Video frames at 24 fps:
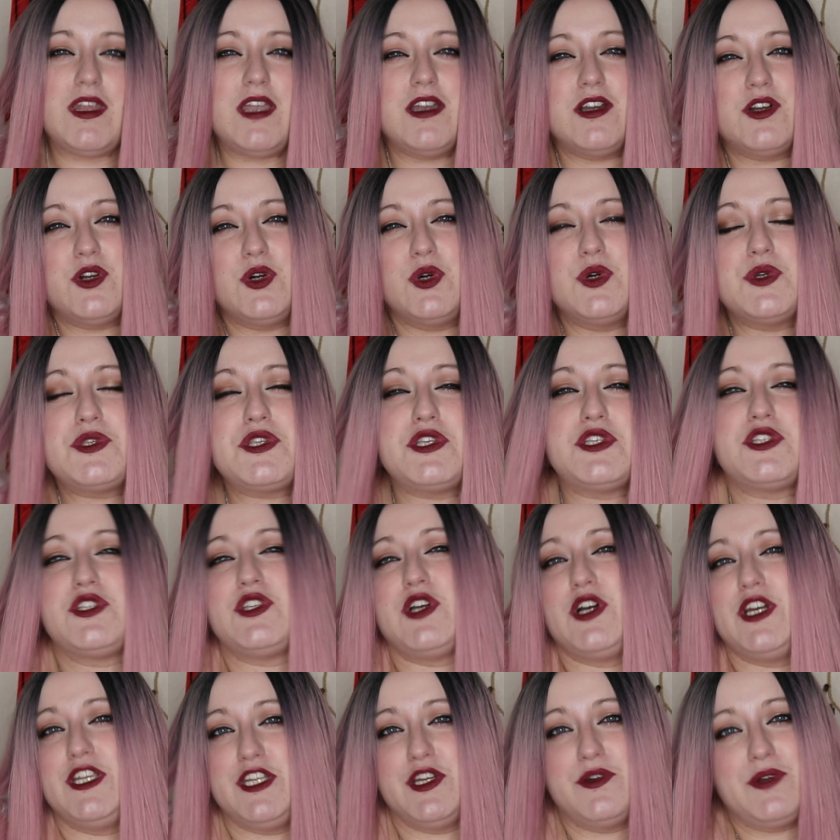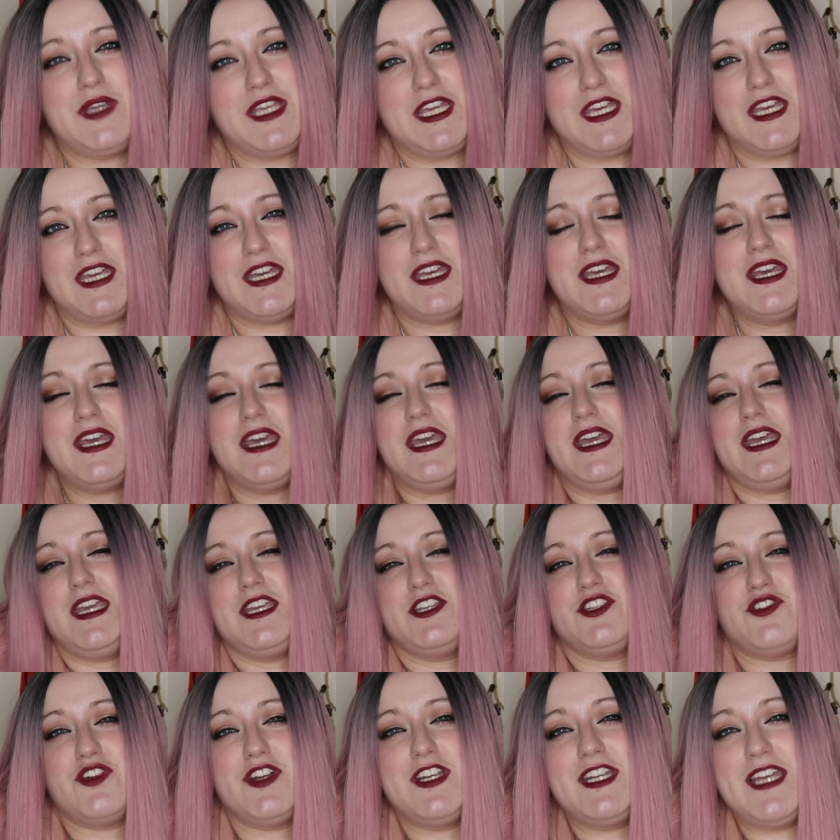Of course, a side note here
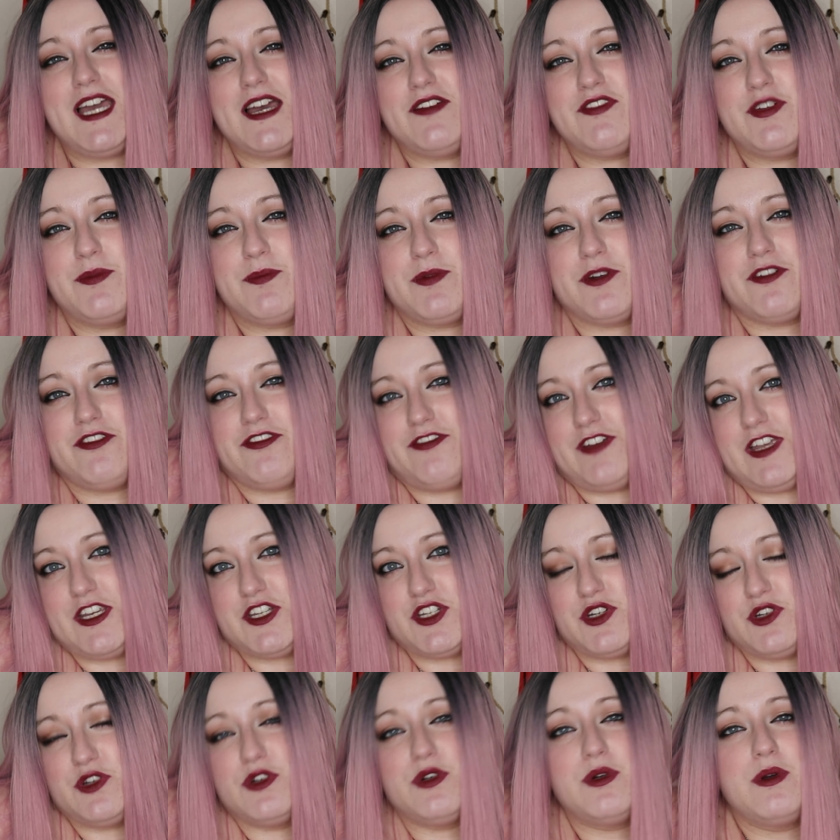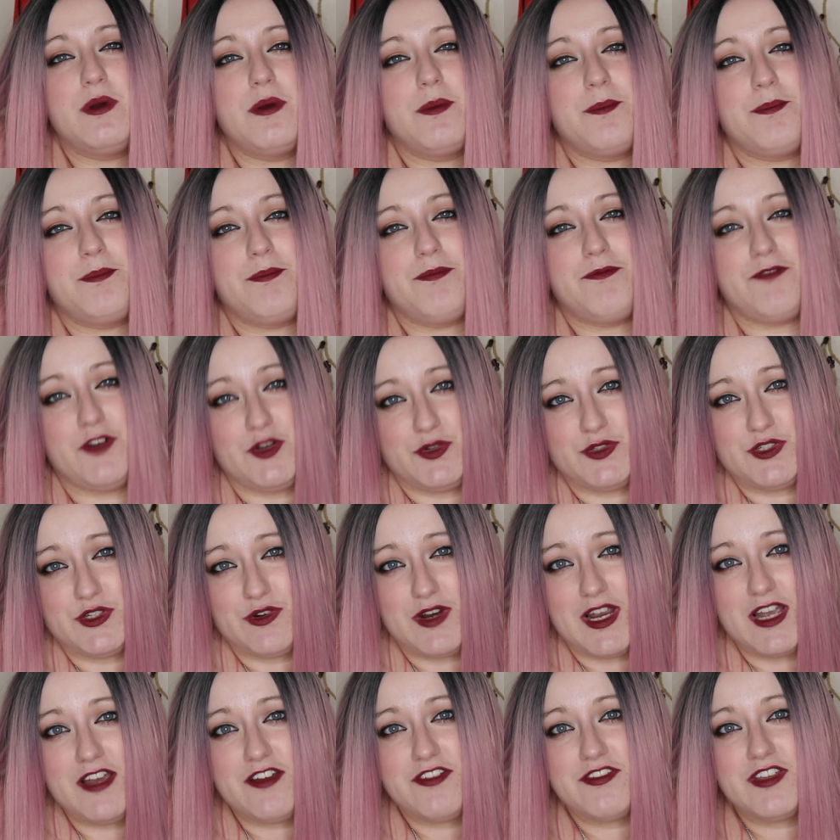is trying to have a professional
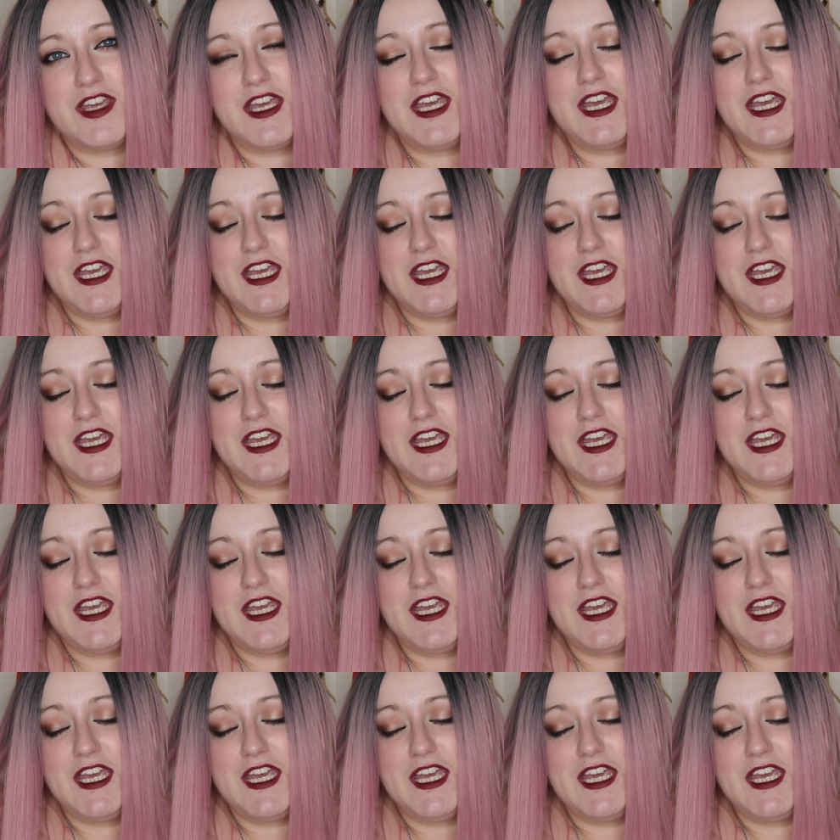photograph.